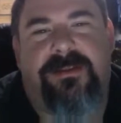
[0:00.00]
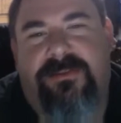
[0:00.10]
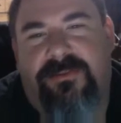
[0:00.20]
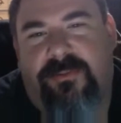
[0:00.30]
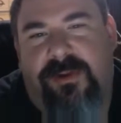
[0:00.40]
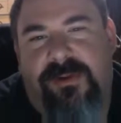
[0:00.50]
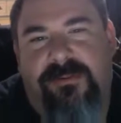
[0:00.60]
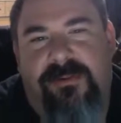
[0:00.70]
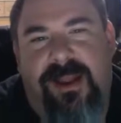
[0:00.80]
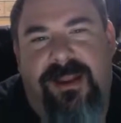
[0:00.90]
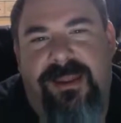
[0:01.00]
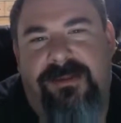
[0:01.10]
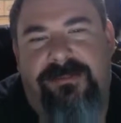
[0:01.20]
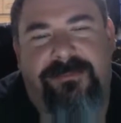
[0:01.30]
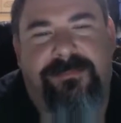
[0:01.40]

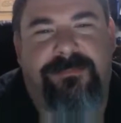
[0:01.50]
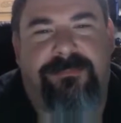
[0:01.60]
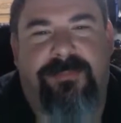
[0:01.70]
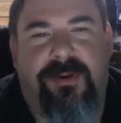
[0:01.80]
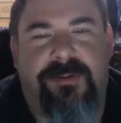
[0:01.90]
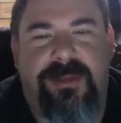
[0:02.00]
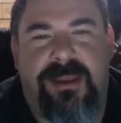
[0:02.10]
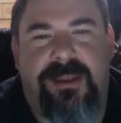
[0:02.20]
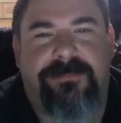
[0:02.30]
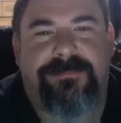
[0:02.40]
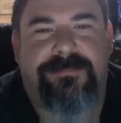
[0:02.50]
Screenwriting per me.